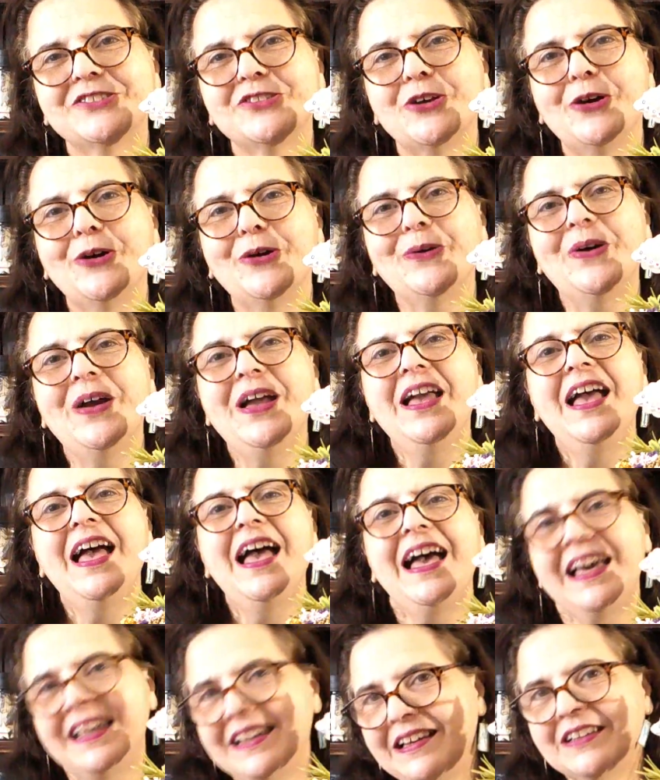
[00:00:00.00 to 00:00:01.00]
So
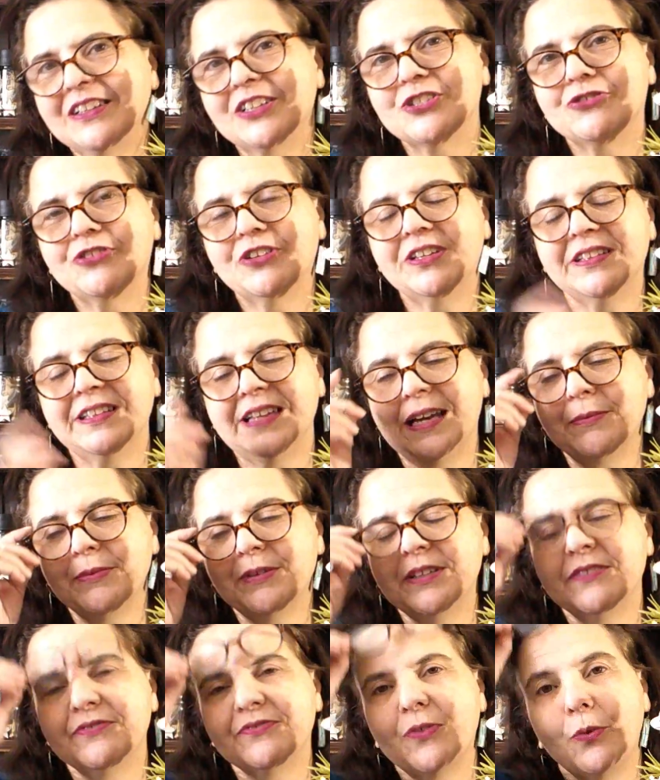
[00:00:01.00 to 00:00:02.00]
at Artistry Collaborative,